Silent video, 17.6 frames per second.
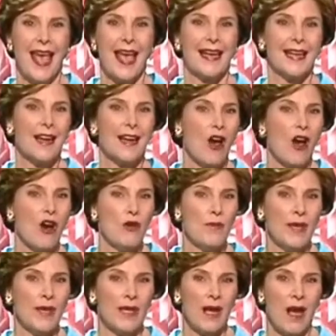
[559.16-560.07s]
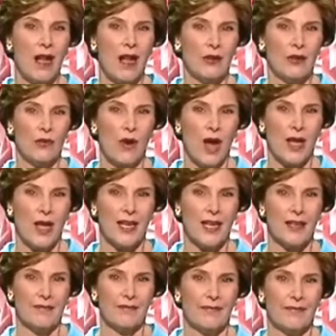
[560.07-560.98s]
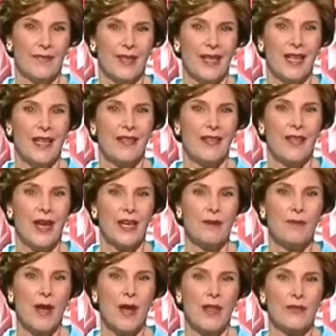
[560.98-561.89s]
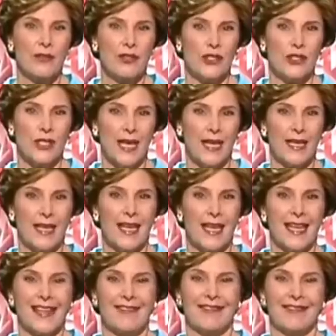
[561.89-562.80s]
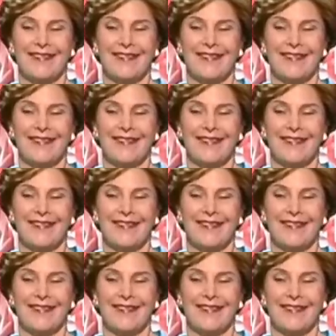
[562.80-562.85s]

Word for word: And at home in Colorado, their mother, Cindy,